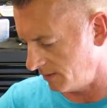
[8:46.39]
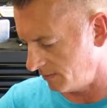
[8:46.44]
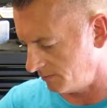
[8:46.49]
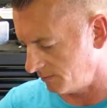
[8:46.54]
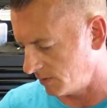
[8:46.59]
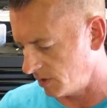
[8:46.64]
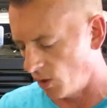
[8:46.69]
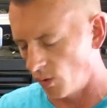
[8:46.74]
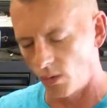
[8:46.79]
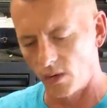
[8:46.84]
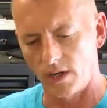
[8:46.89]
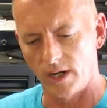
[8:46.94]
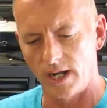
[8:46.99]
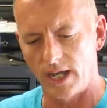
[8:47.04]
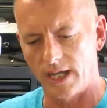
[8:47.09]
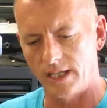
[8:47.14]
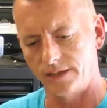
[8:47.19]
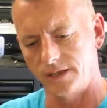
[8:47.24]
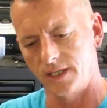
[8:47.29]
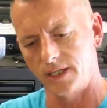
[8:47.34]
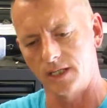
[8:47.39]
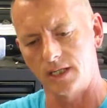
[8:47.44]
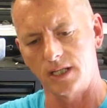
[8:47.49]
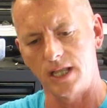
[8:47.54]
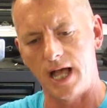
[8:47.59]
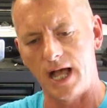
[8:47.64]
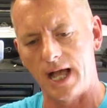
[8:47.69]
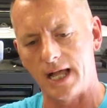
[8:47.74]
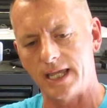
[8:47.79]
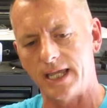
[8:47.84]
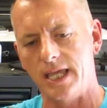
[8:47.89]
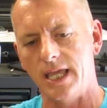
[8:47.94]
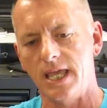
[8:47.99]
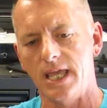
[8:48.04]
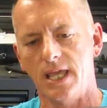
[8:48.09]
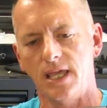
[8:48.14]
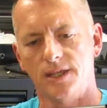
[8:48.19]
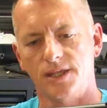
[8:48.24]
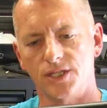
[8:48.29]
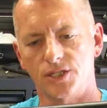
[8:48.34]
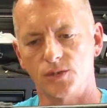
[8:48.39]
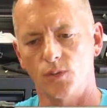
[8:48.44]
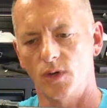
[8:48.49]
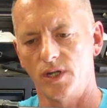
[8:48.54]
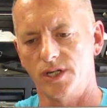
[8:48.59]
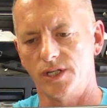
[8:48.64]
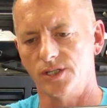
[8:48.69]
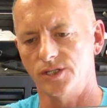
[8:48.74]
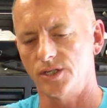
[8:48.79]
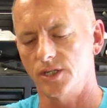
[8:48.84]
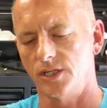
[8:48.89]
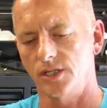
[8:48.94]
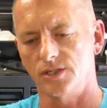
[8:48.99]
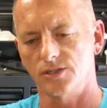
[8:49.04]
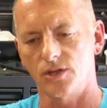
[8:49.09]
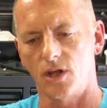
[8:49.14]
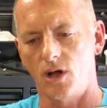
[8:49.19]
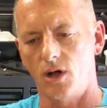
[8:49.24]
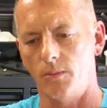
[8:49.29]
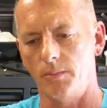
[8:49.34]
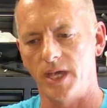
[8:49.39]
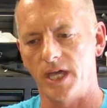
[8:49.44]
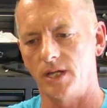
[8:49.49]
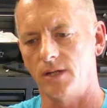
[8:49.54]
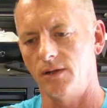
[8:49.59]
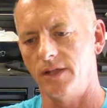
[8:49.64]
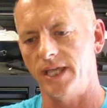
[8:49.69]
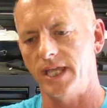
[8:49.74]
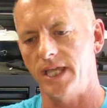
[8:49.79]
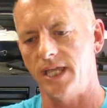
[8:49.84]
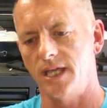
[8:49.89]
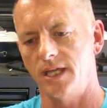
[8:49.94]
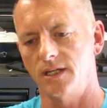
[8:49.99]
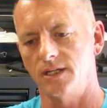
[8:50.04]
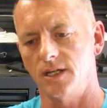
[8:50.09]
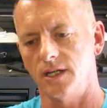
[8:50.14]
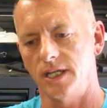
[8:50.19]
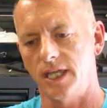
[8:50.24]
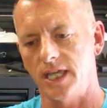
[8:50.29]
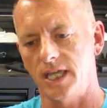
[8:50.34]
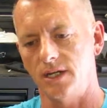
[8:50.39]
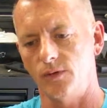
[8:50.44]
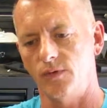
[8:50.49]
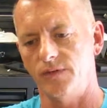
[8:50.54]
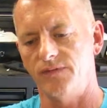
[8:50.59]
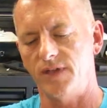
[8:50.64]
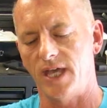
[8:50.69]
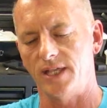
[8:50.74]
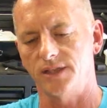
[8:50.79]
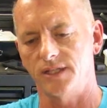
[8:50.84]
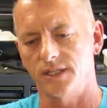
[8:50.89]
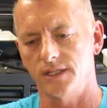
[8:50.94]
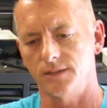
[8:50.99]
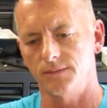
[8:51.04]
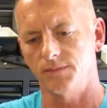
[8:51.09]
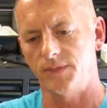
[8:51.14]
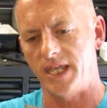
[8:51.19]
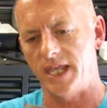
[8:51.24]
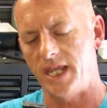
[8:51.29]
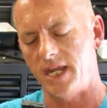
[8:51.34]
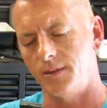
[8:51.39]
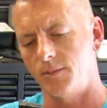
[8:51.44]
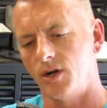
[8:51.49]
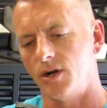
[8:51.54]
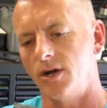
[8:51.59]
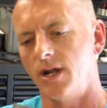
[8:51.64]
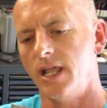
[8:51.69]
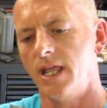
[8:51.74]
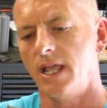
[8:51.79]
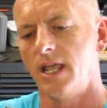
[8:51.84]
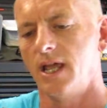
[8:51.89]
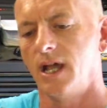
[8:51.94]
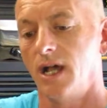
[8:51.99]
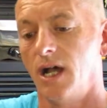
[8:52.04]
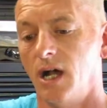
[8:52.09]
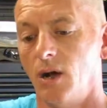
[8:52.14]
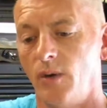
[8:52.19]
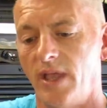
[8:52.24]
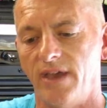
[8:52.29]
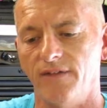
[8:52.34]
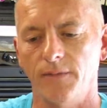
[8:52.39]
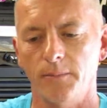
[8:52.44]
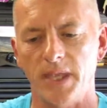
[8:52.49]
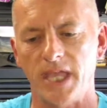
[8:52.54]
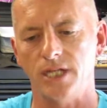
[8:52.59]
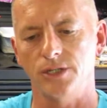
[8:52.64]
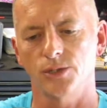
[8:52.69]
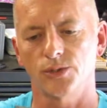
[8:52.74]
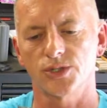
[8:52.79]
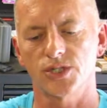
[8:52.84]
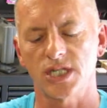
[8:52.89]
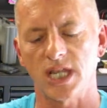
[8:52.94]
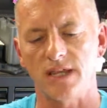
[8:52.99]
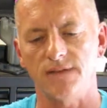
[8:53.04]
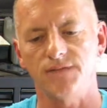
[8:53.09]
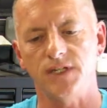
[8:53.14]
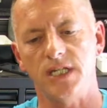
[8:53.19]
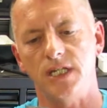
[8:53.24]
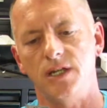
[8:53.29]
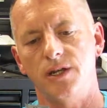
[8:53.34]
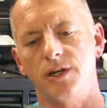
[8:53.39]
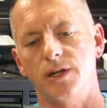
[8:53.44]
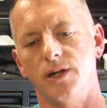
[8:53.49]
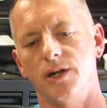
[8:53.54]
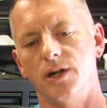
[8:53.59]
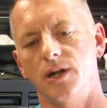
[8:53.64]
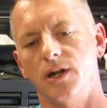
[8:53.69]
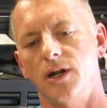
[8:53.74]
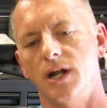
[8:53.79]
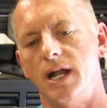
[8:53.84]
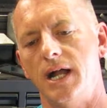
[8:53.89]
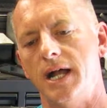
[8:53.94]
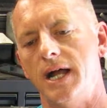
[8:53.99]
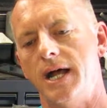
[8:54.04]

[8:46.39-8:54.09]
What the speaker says: lower on the Glock. This one is all metal, and again, we've got the hammer. We have a manual safety here.